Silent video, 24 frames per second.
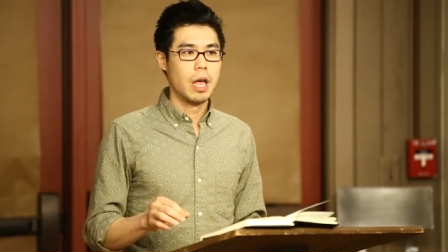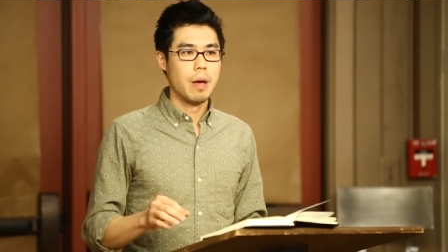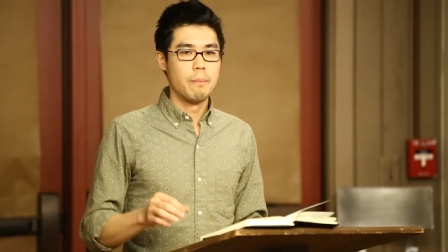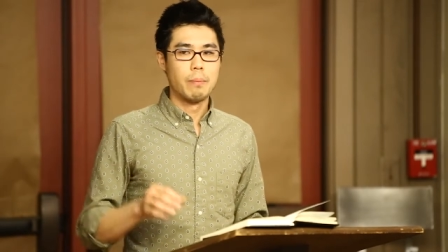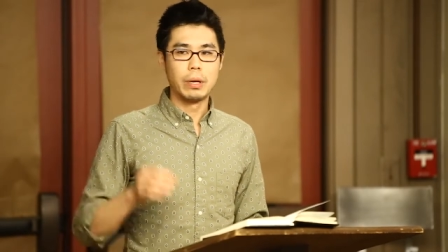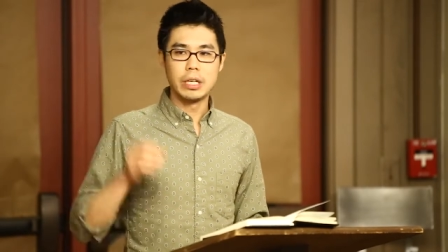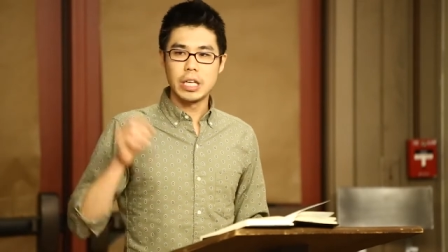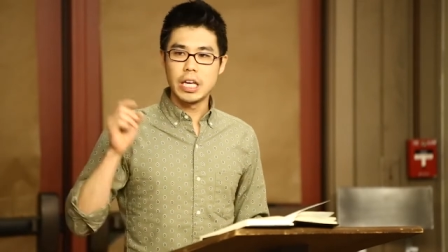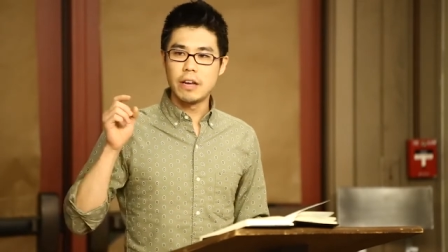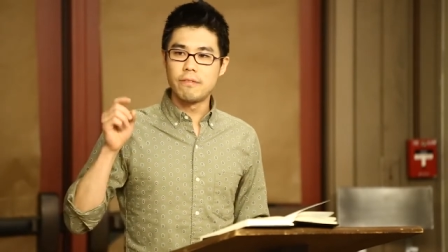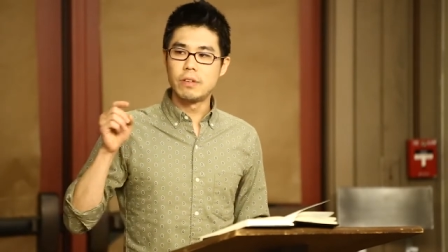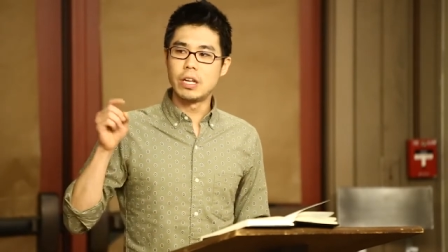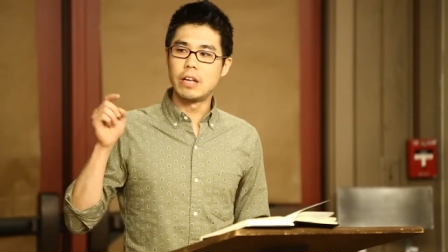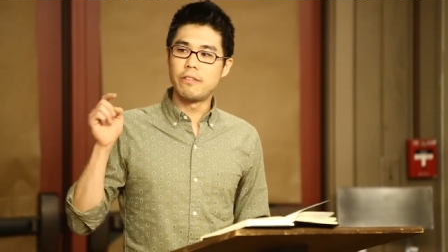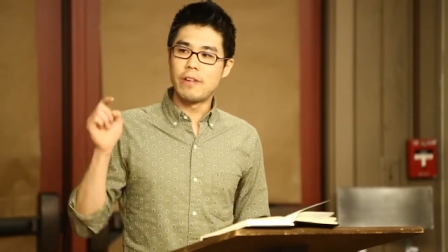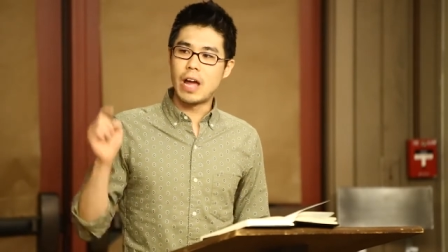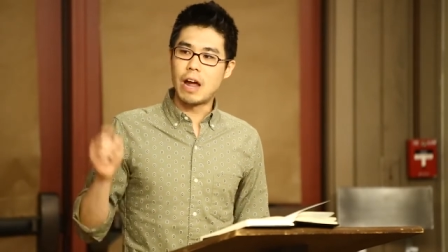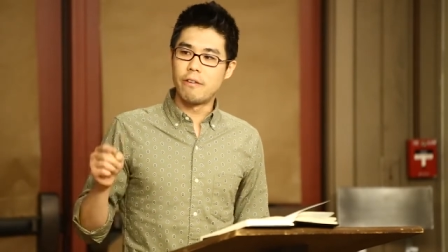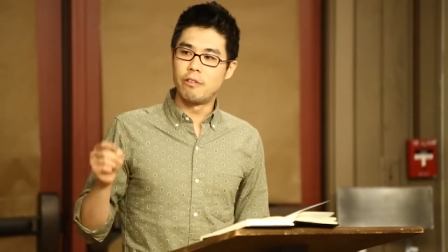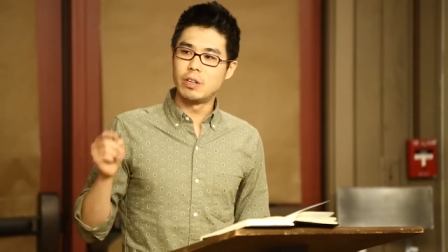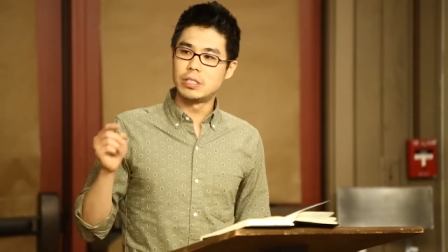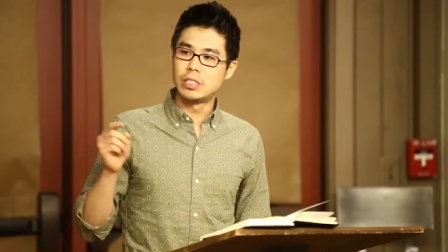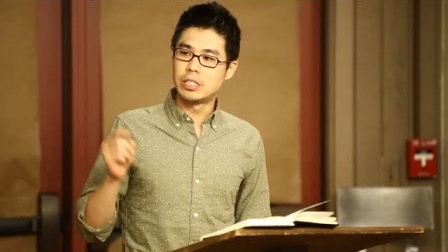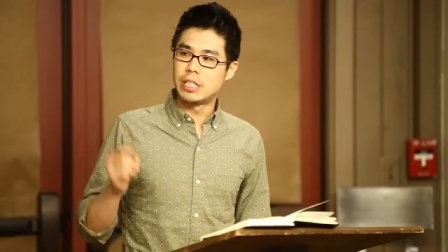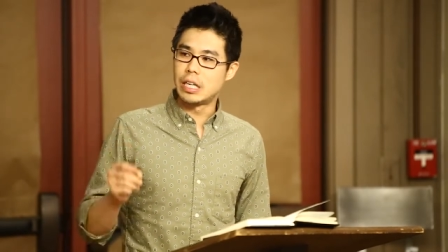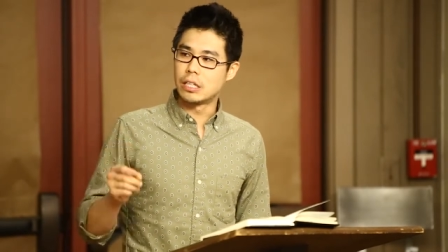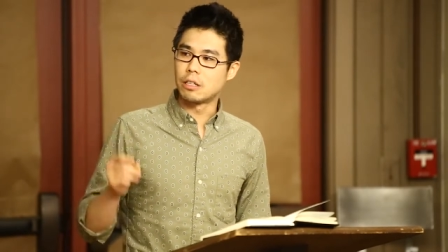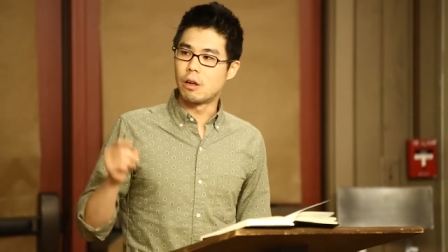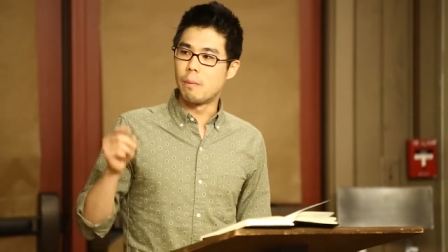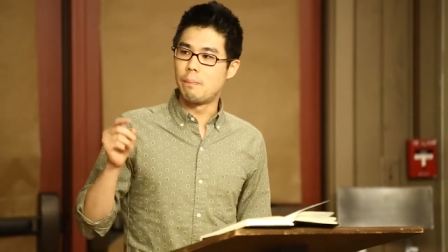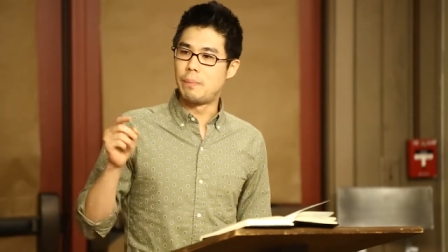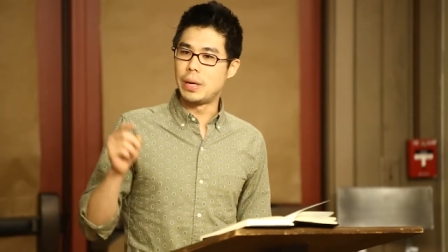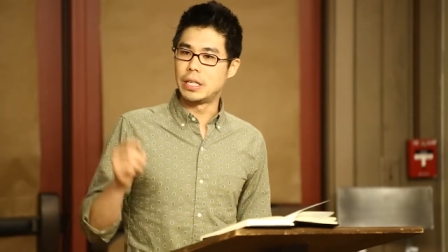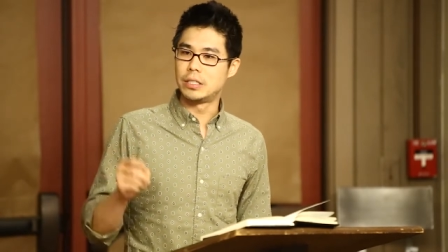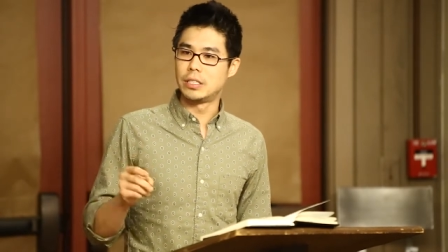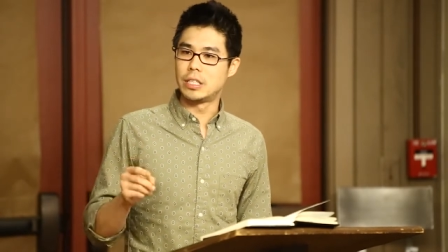But even if every single
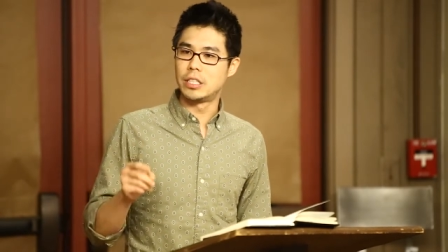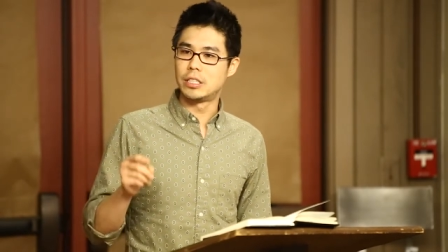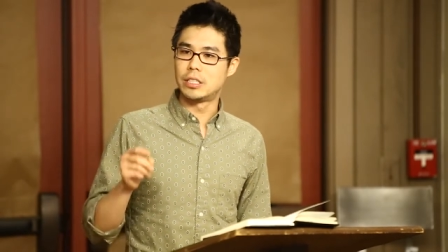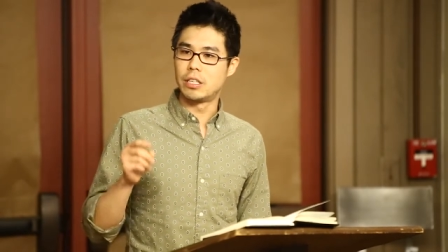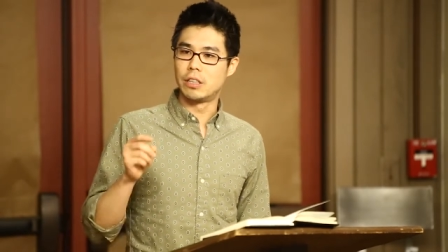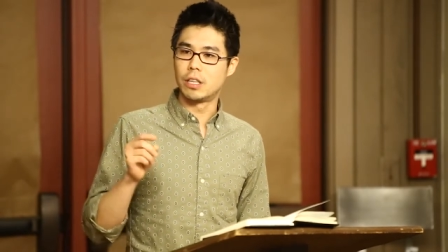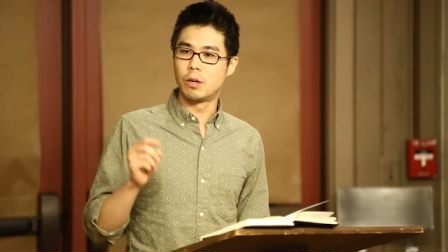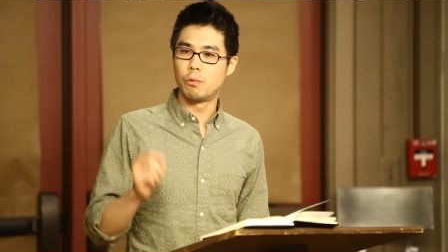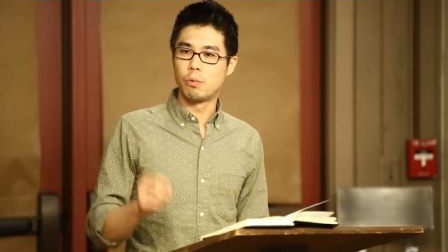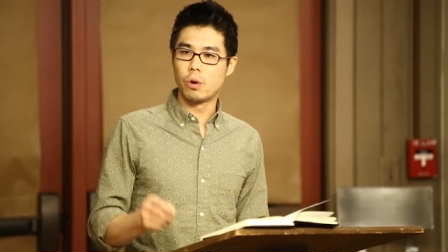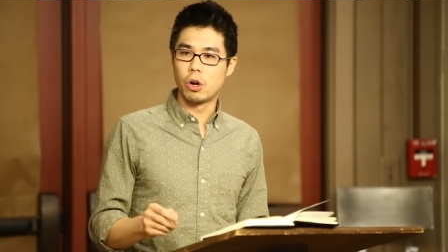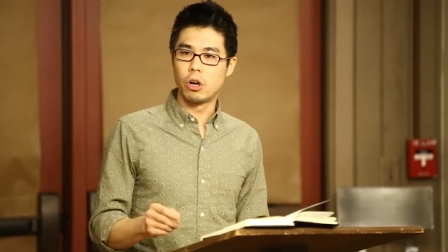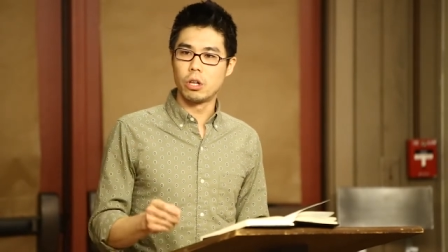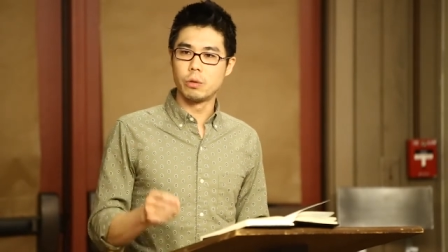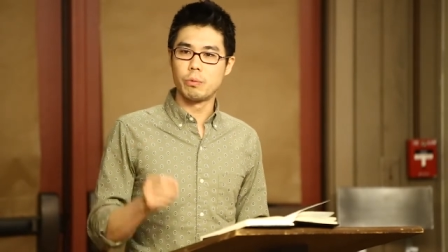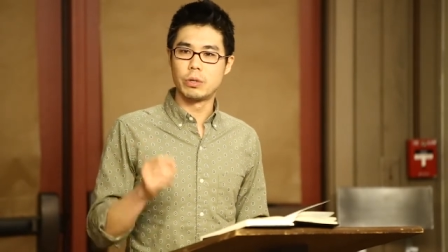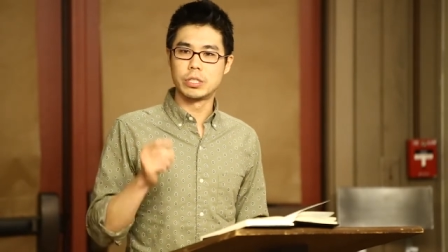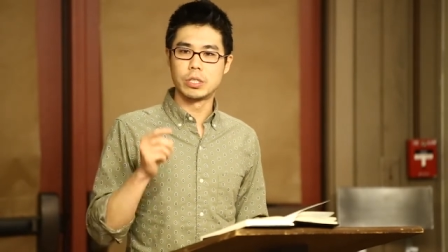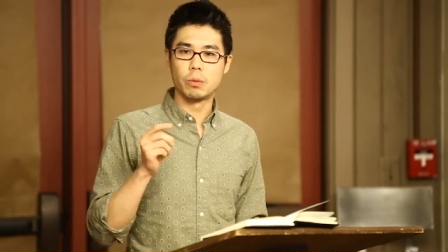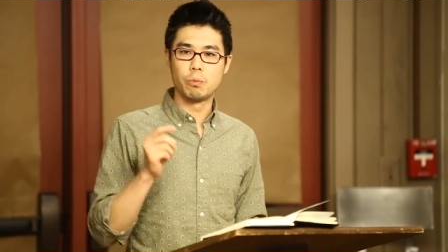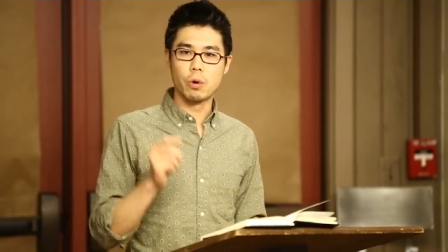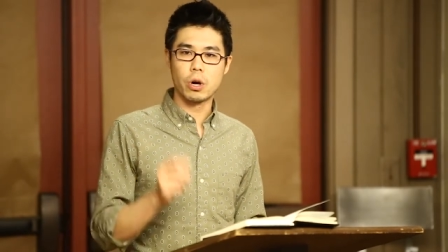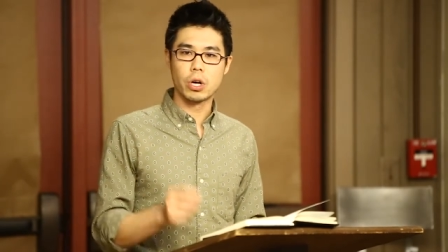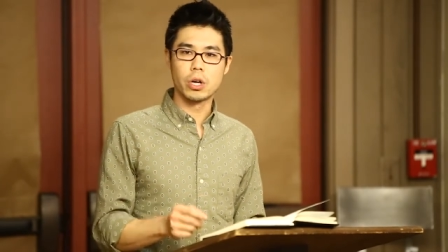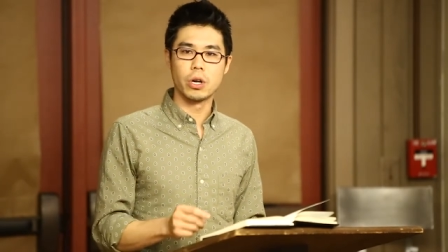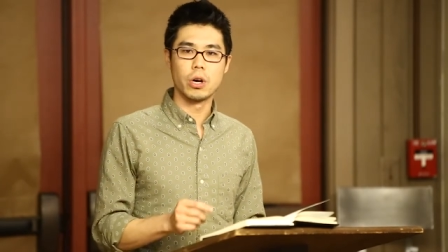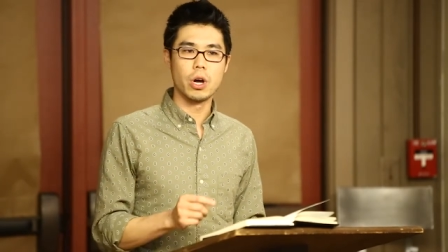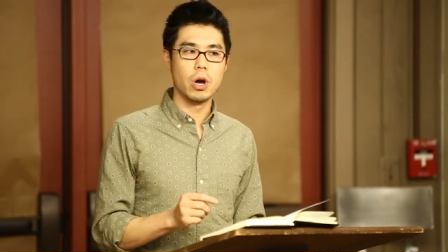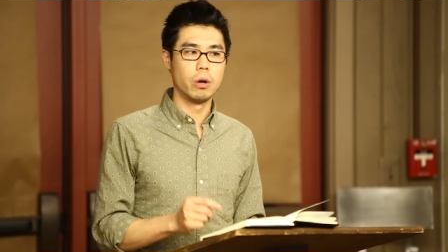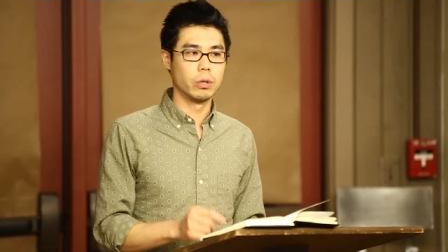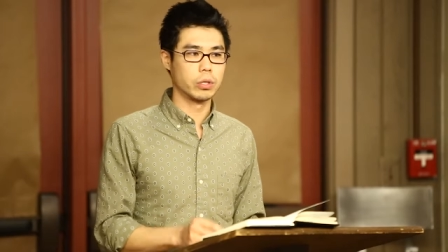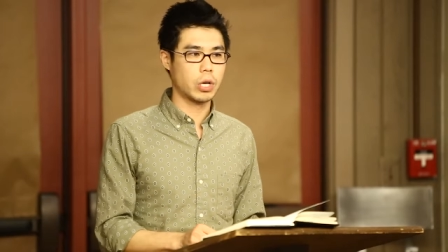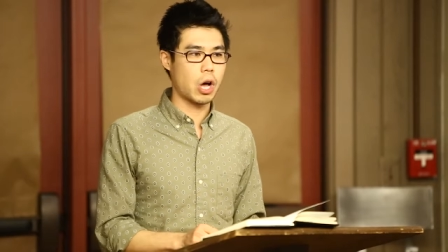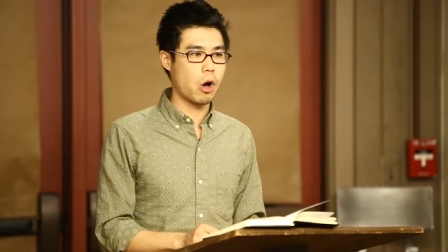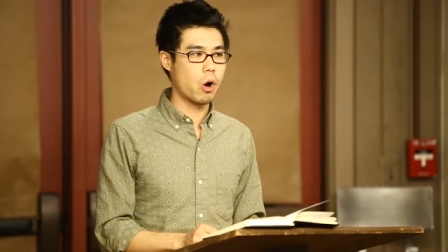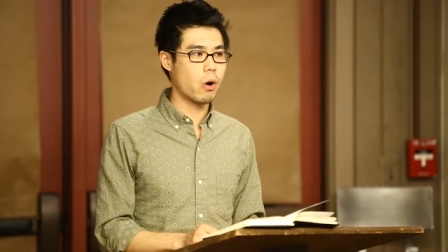business in the world was a
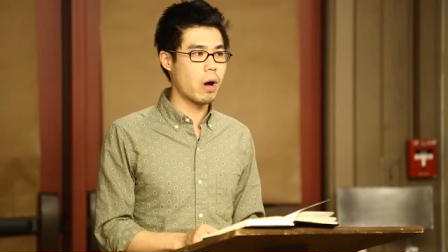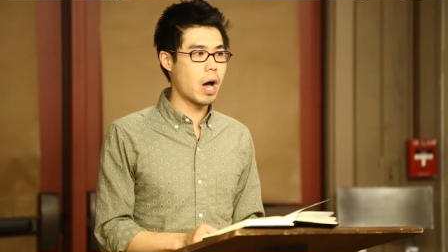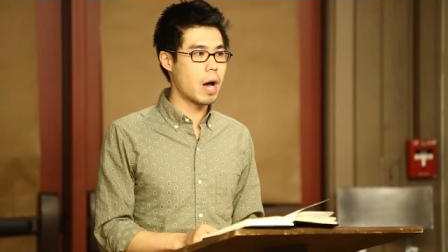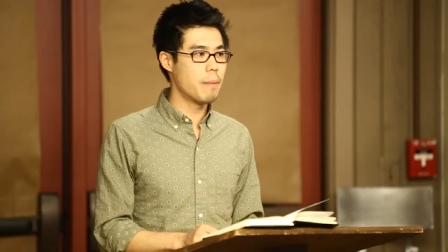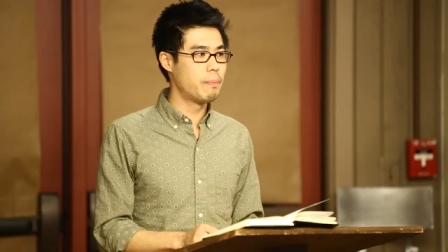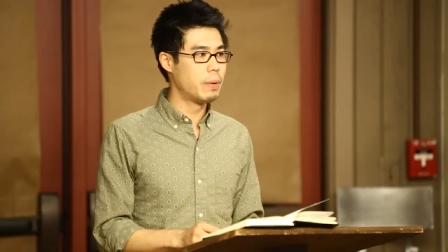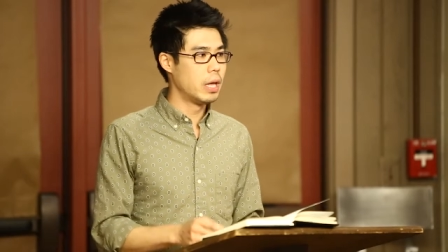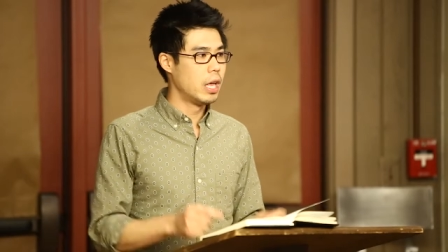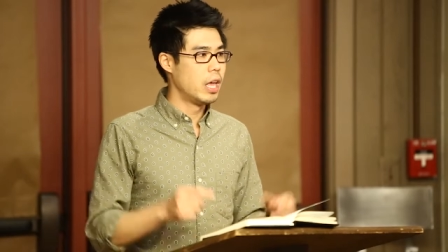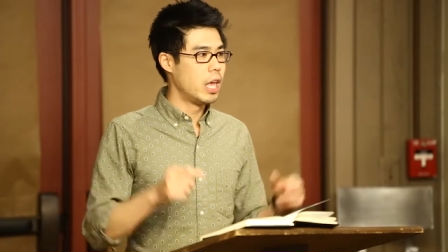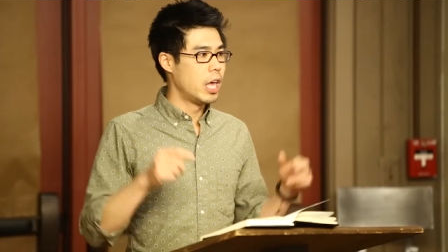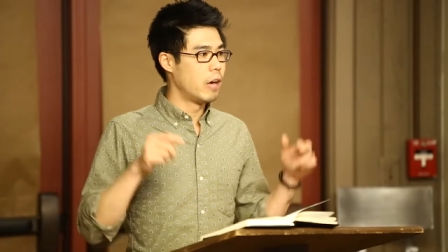worker-owned co-op,